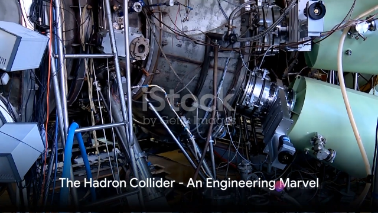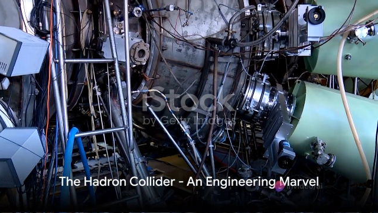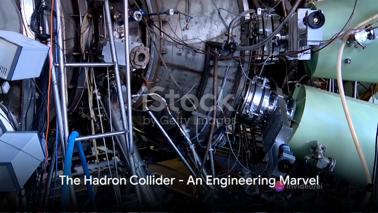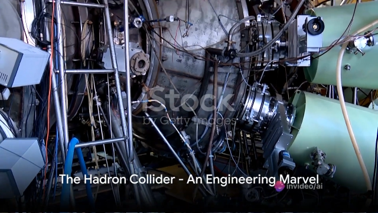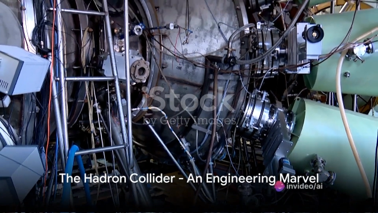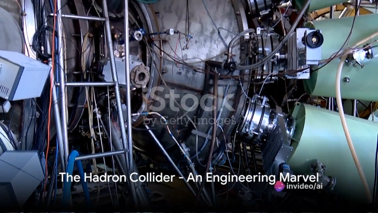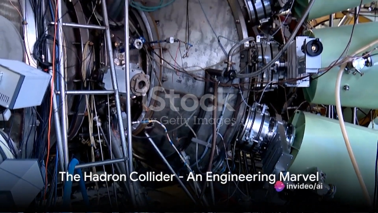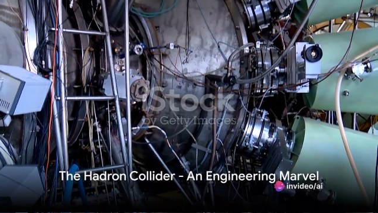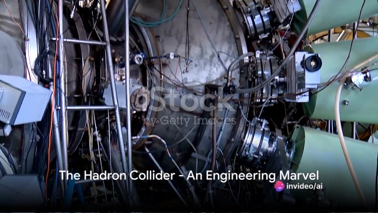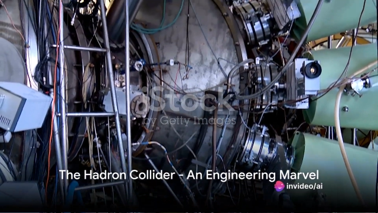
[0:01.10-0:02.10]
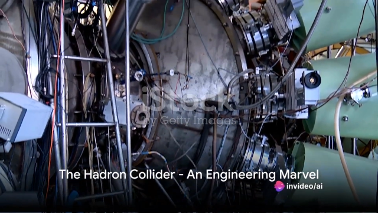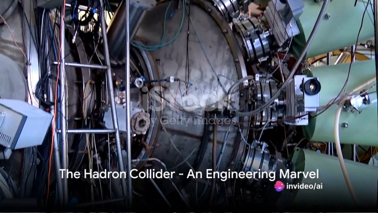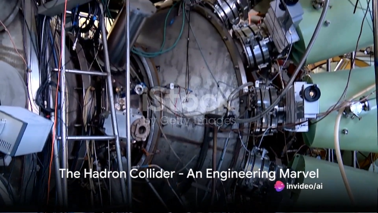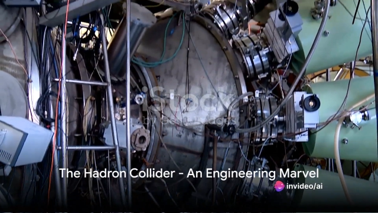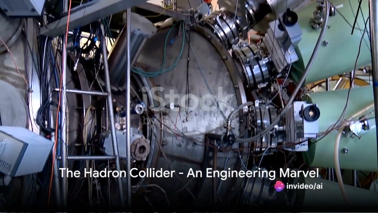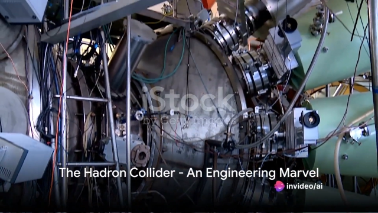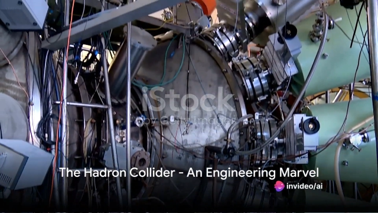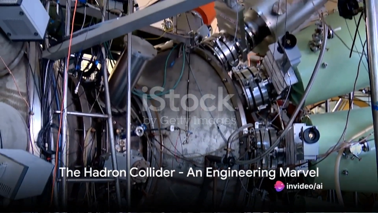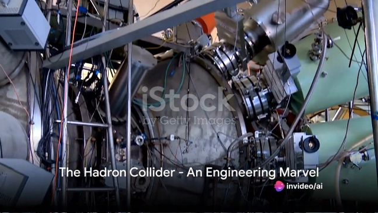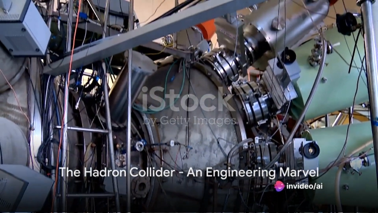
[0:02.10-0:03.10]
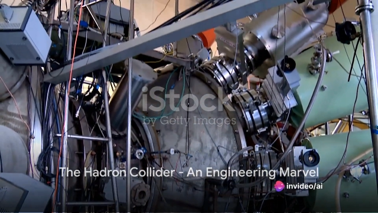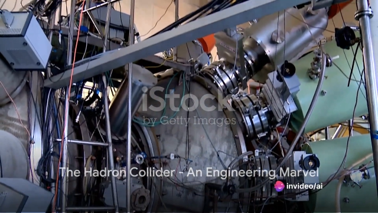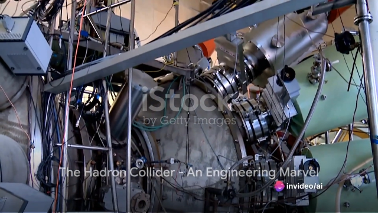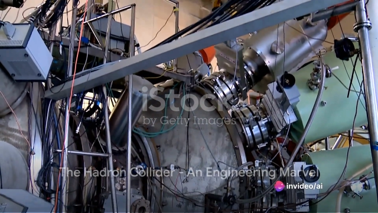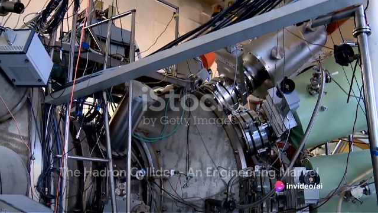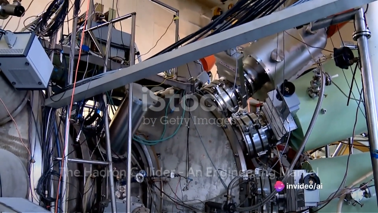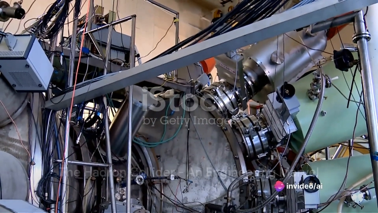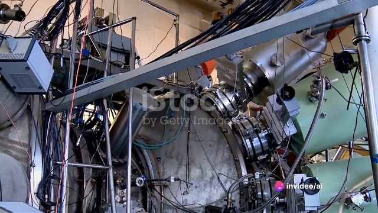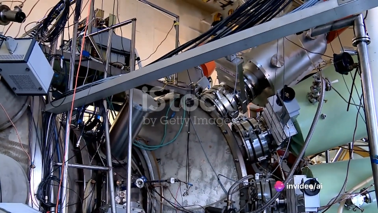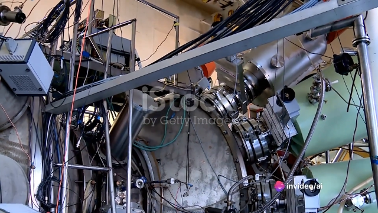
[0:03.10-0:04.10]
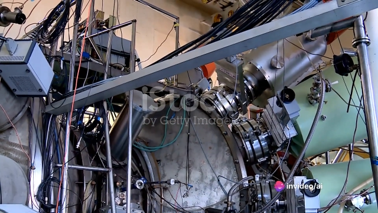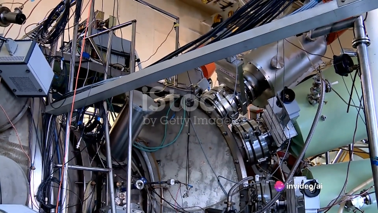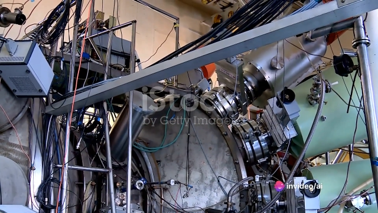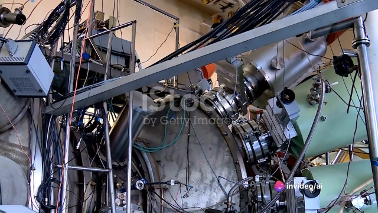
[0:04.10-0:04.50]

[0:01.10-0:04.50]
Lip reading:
No face is visible, so there are no lips to read.